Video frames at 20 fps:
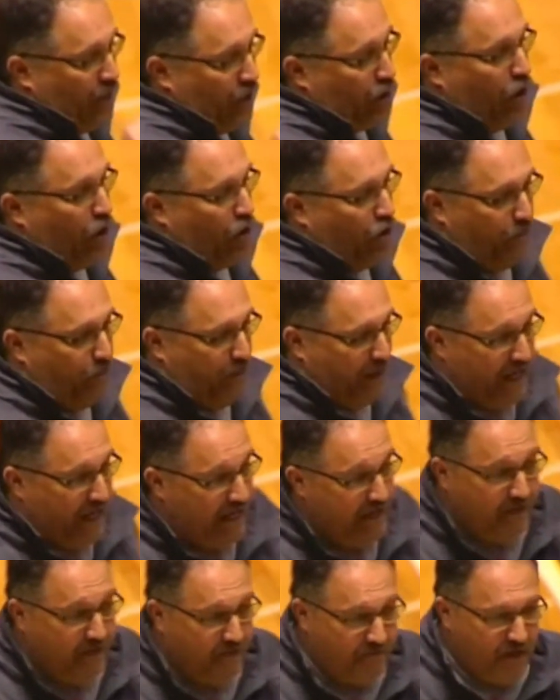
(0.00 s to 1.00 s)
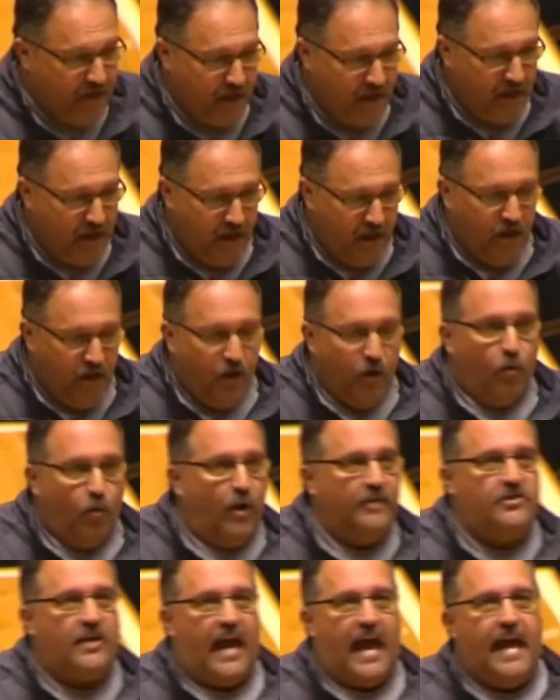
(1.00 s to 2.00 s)
Hubie
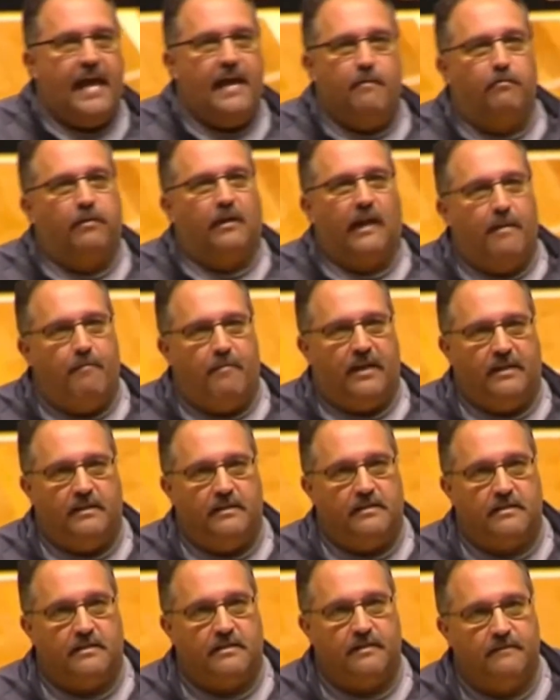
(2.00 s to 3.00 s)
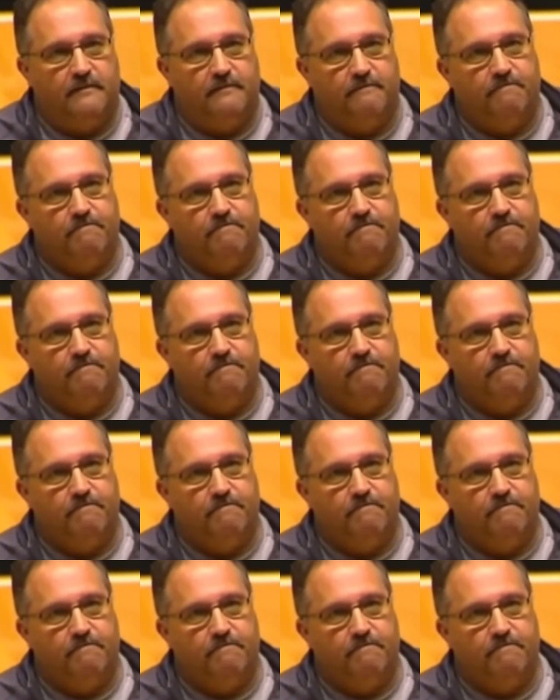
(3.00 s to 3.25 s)
was Abe Lemons.